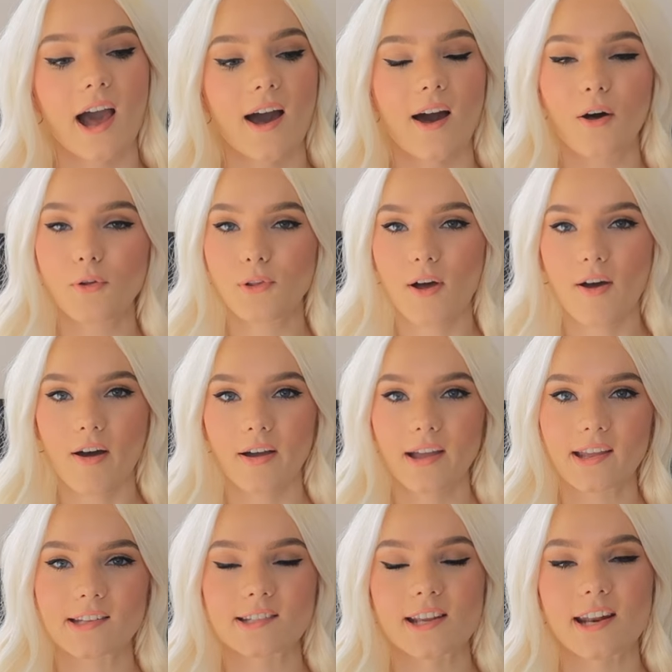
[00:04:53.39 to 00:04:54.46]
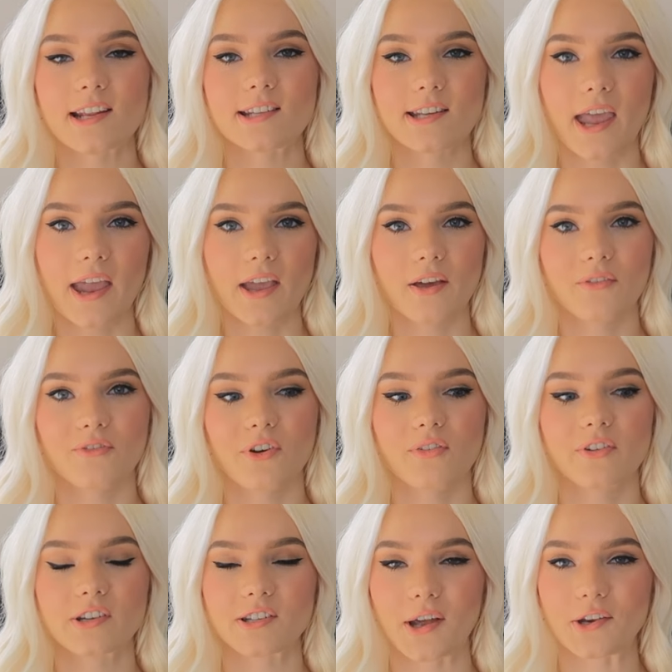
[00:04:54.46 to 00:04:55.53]
how long did it take for
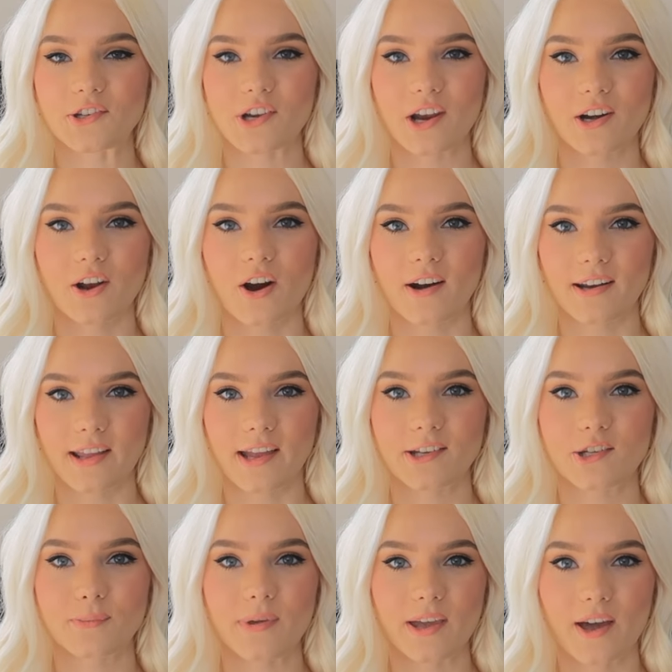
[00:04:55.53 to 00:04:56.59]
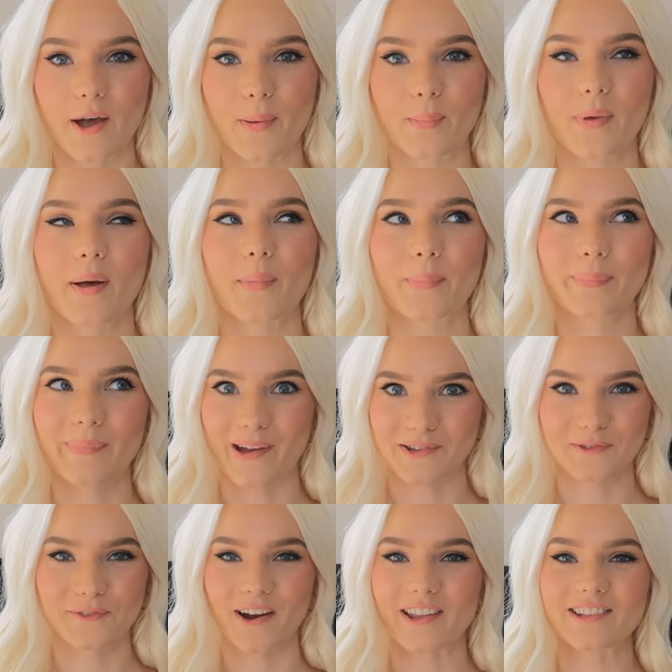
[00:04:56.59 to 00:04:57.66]
Versace and Cartier to become
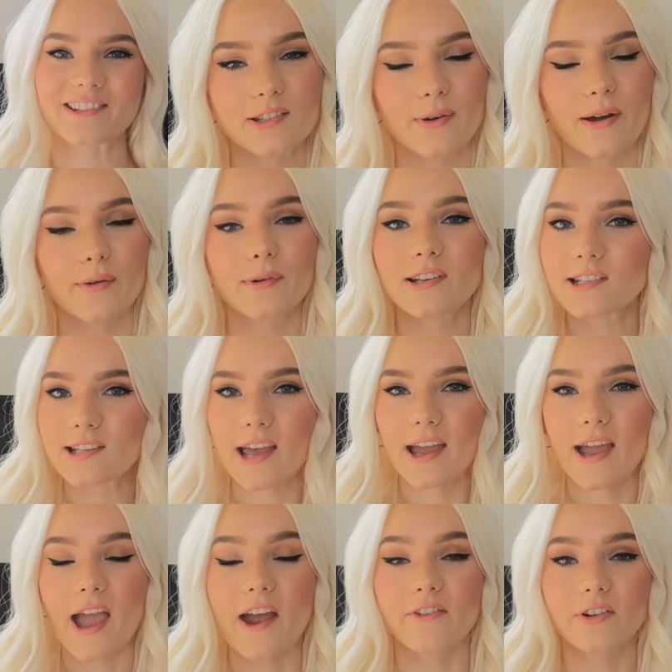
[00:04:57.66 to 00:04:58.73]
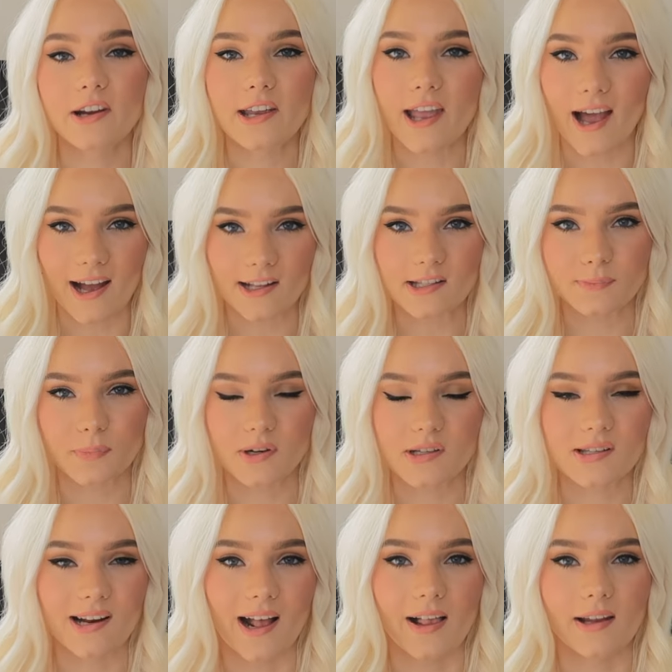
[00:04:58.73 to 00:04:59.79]
best friends? So I will say every cat's
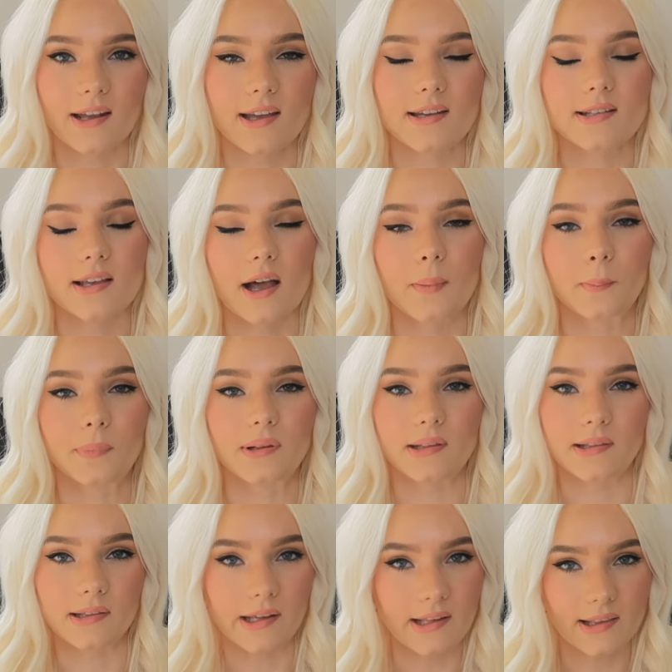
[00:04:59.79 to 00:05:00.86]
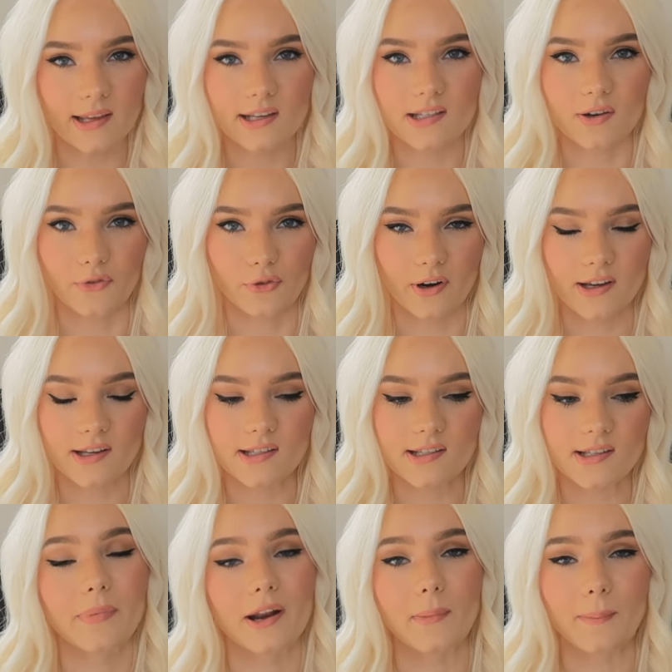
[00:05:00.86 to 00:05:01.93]
personality is completely
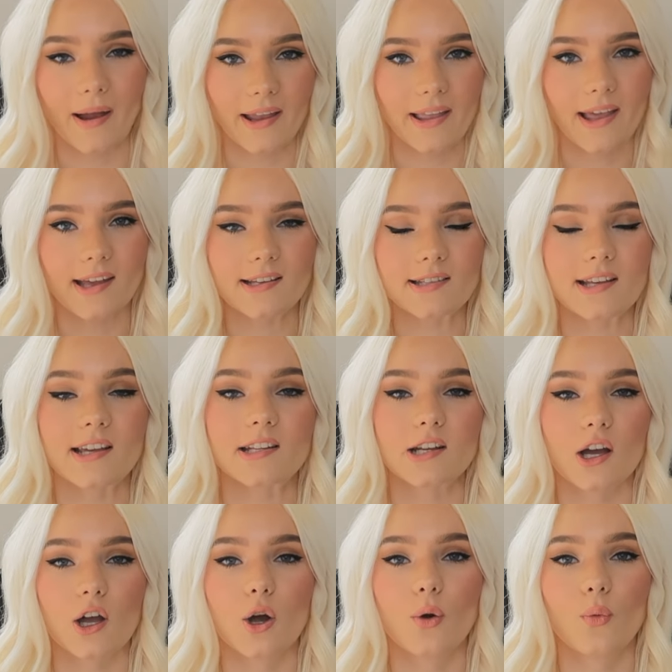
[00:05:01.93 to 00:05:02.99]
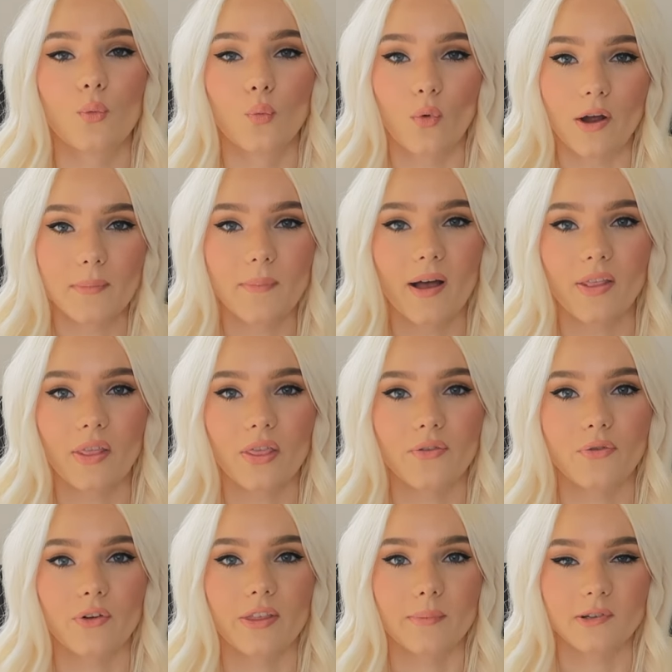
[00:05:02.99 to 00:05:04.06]
different, but in my case, it took 1 month
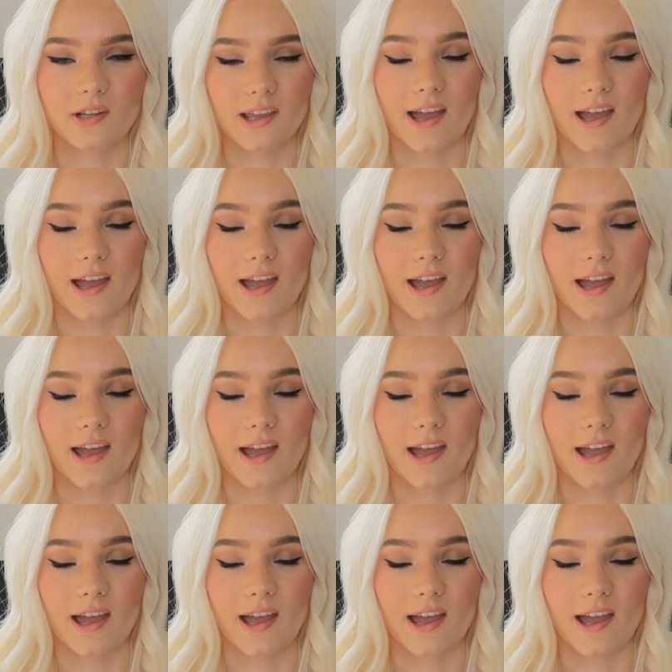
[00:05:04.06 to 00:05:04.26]
for them to